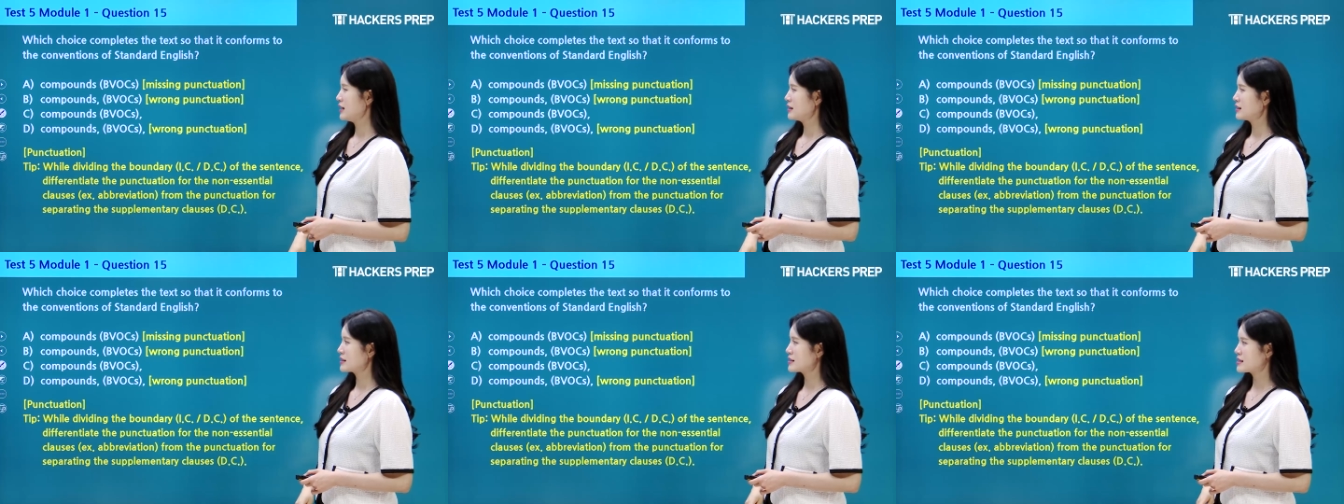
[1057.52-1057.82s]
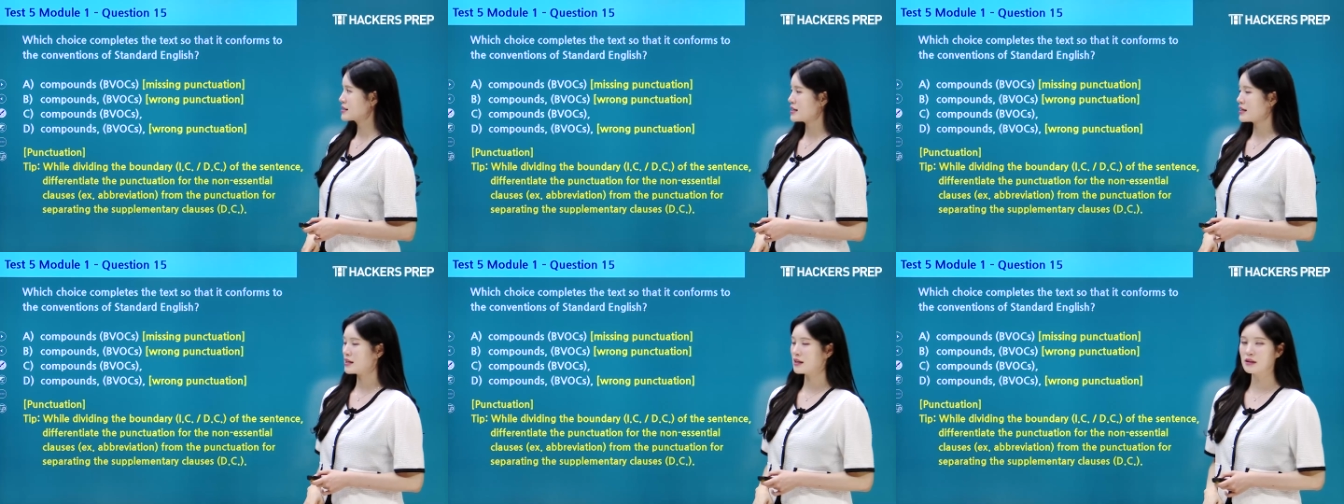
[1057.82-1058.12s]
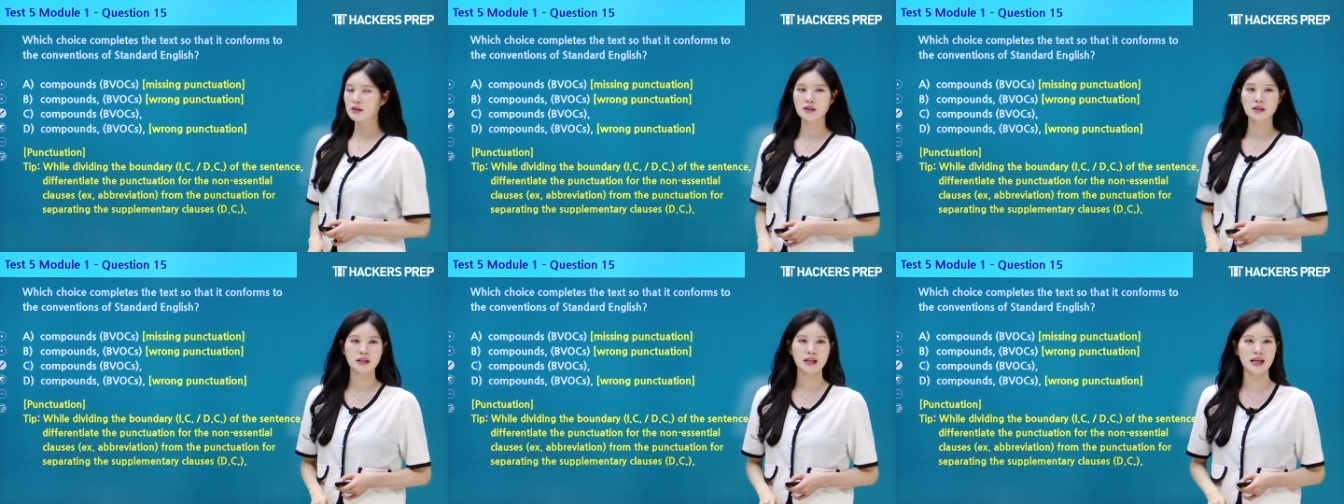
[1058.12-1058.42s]
Let's take a
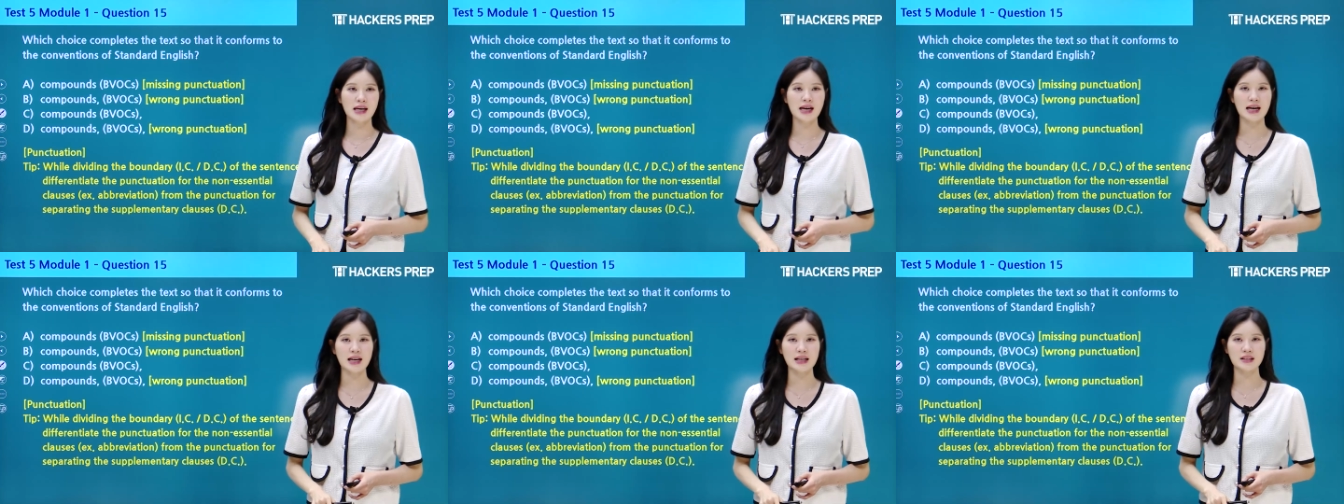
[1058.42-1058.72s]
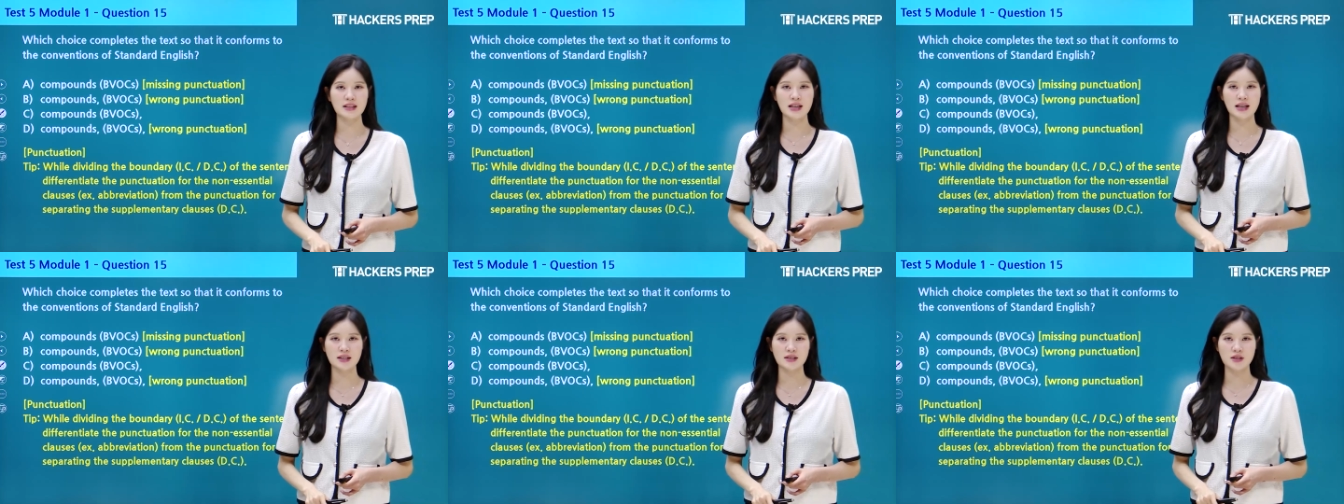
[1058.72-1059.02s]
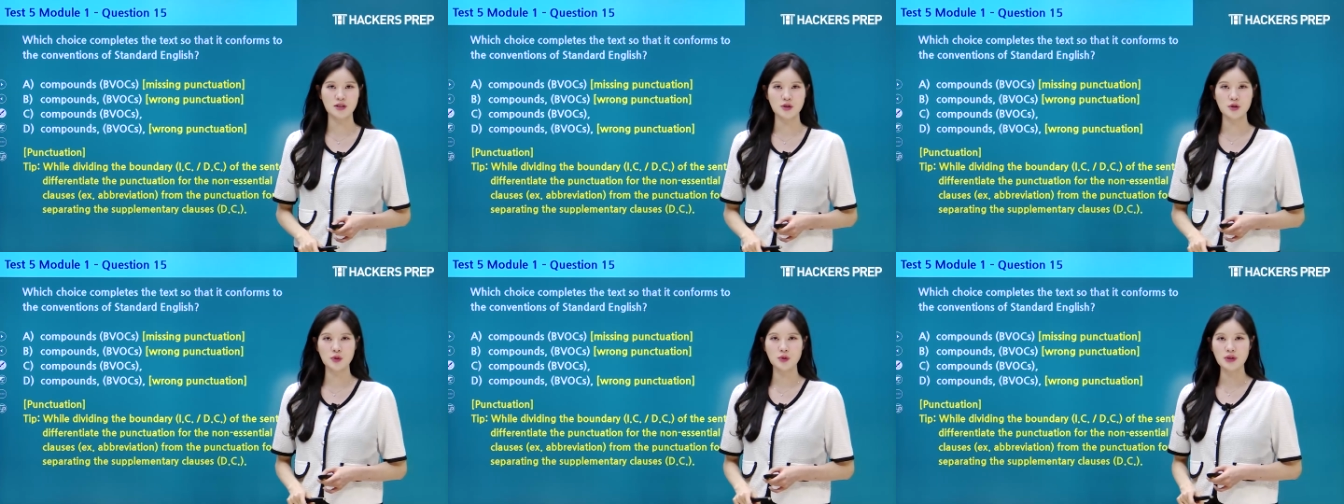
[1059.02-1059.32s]
look at
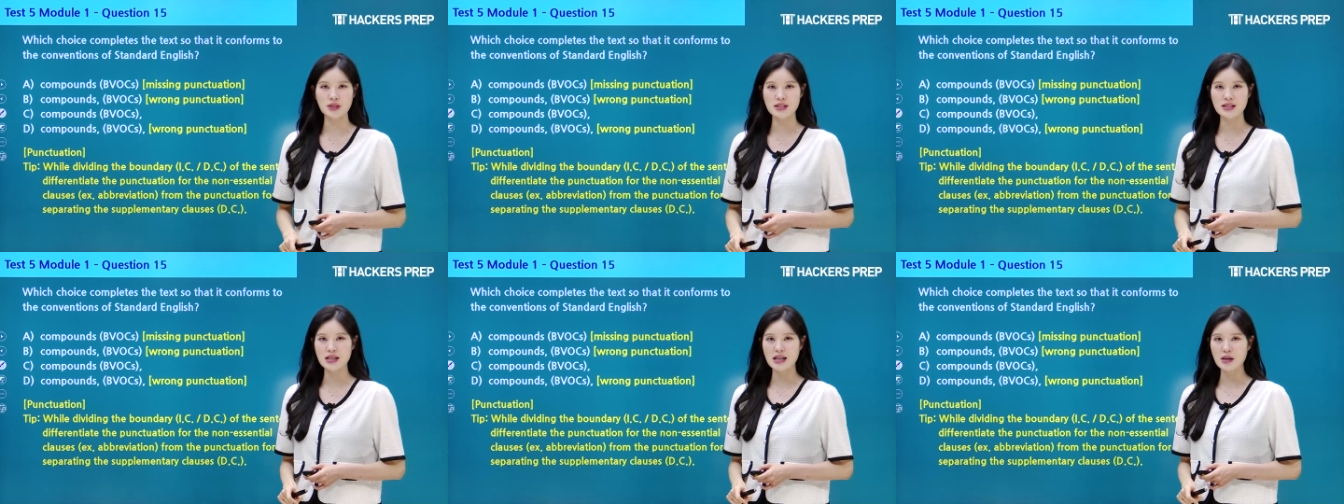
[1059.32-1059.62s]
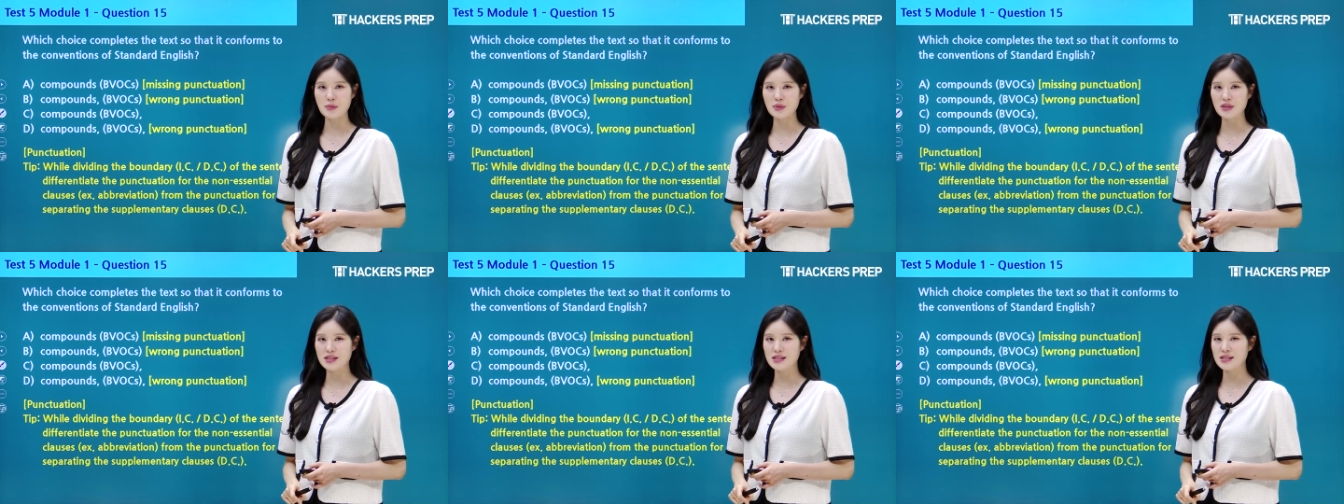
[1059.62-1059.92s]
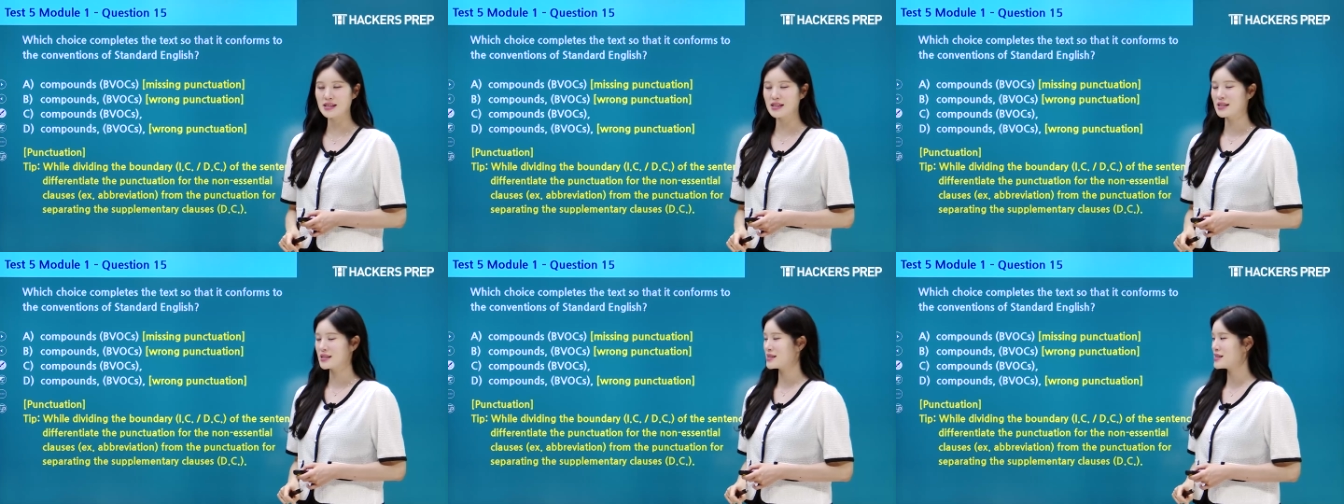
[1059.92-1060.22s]
answer choice A, B,
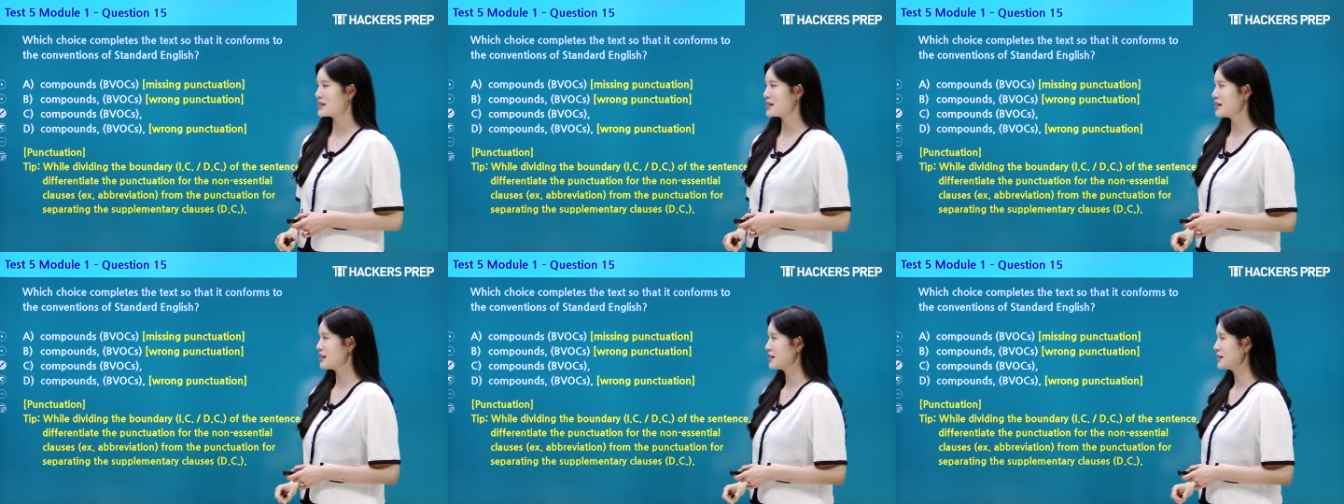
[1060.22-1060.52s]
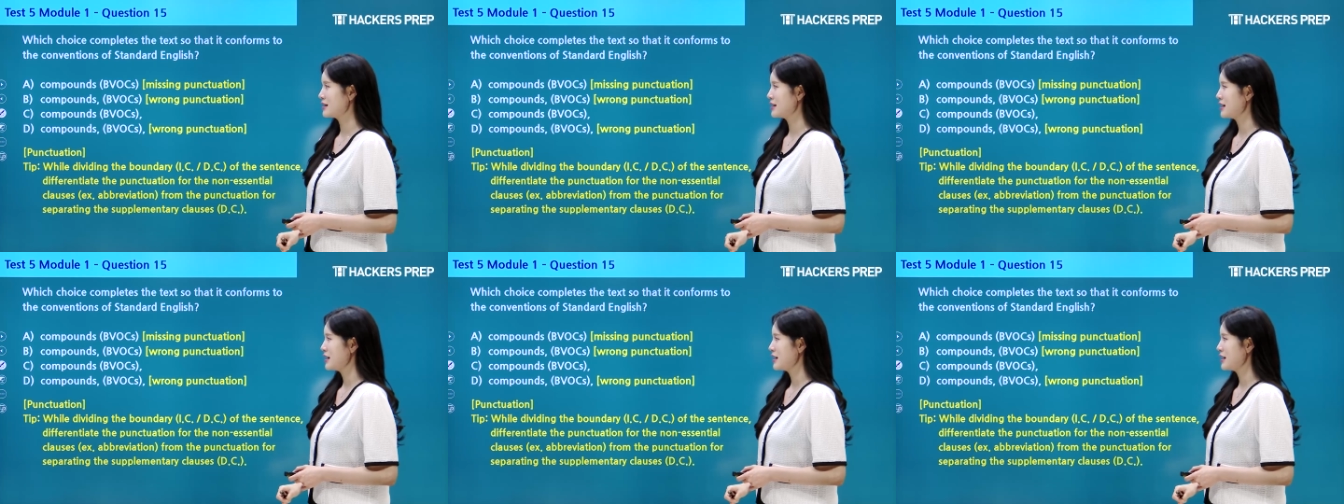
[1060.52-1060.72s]
C, and D.